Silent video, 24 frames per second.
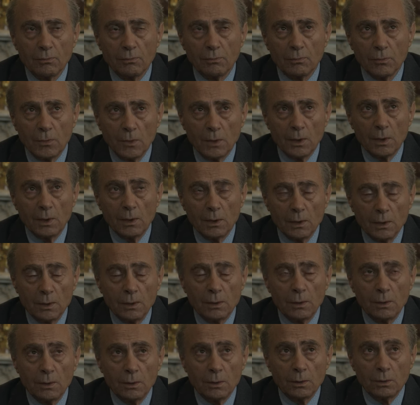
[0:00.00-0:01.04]
Yes.
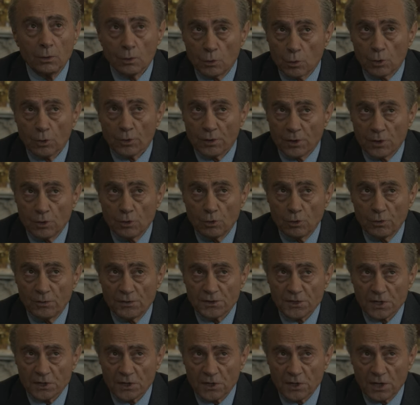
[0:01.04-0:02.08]
You know, the Duke
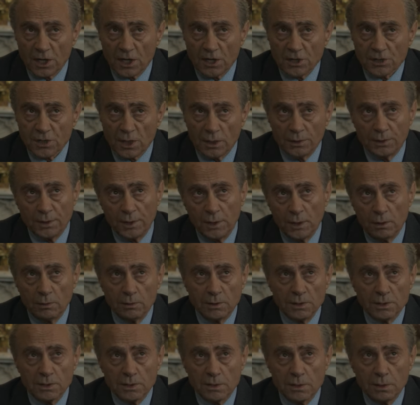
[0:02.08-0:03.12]
visited Alexandria
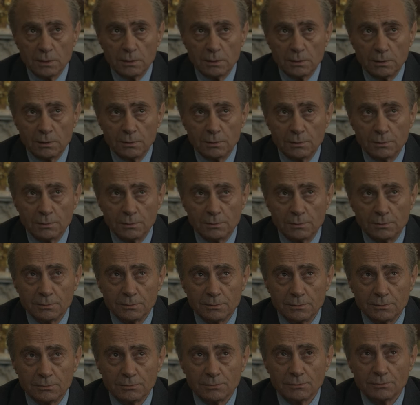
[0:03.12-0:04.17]
once. That was
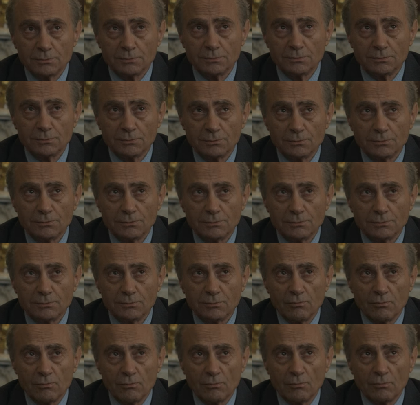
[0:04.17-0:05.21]
my first
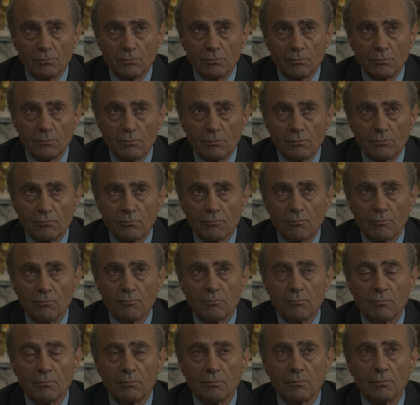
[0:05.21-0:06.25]
overseas trip with His Royal
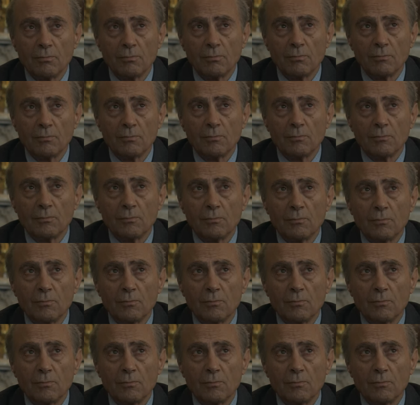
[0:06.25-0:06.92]
Highness, and